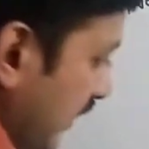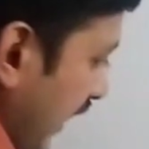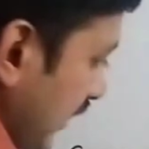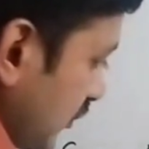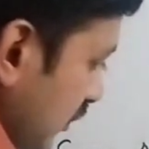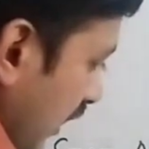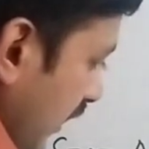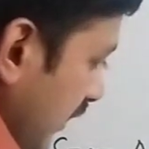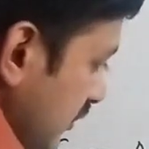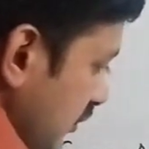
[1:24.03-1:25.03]
National
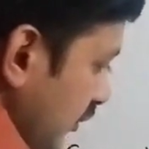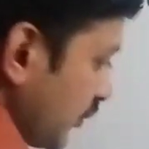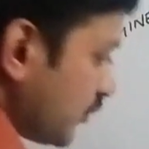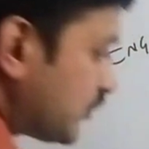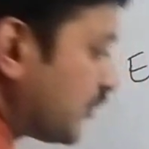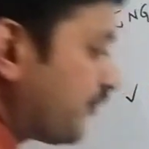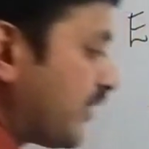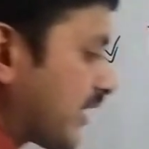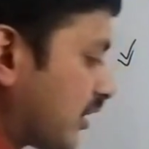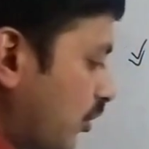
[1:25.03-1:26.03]
Institutes of
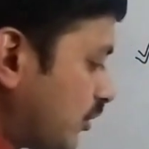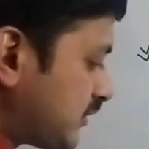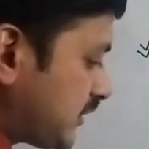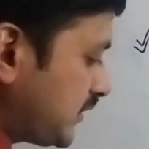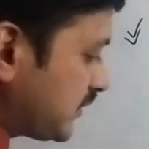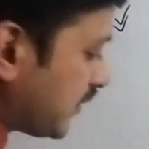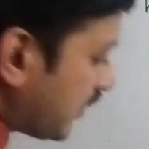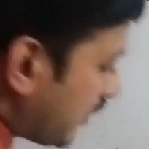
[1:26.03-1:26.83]
Technology,